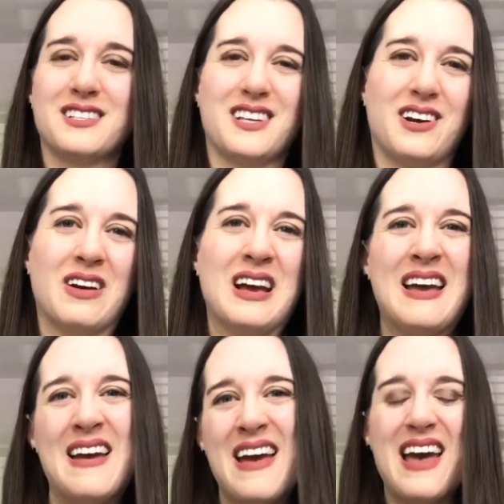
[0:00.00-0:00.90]
So
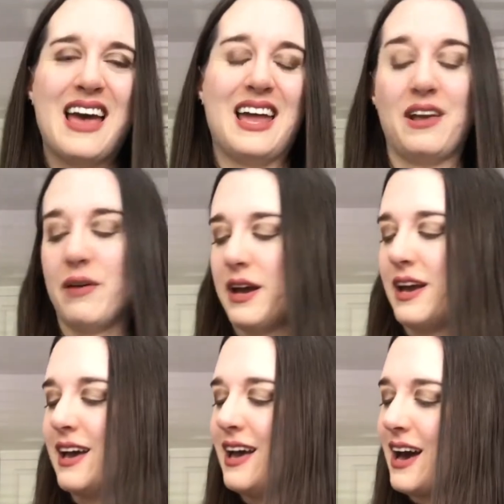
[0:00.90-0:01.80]

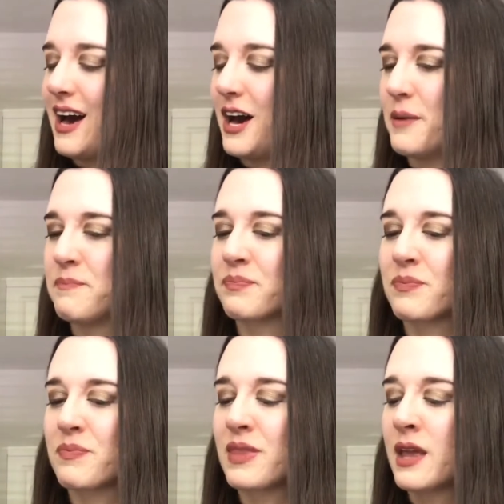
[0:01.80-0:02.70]
anyway,
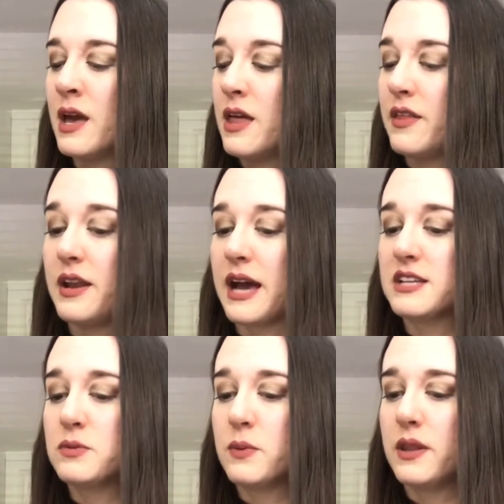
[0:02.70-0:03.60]
the
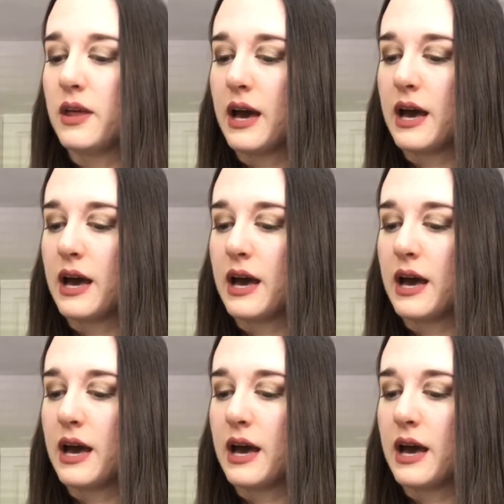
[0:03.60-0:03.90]
next one that